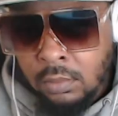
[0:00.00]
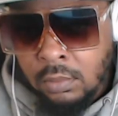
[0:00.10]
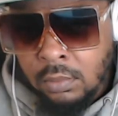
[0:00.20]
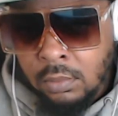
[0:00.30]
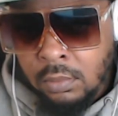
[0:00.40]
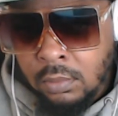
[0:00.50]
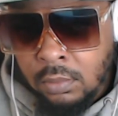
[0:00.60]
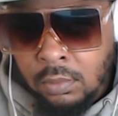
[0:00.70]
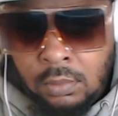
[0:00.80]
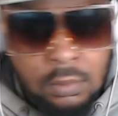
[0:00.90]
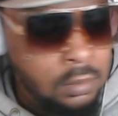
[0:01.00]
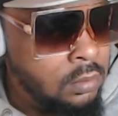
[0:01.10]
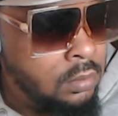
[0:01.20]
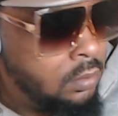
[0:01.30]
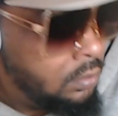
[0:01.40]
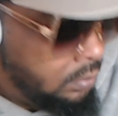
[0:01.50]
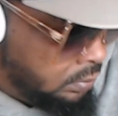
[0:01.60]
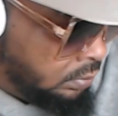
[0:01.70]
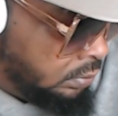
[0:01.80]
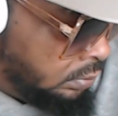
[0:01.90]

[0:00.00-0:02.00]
(no one is talking)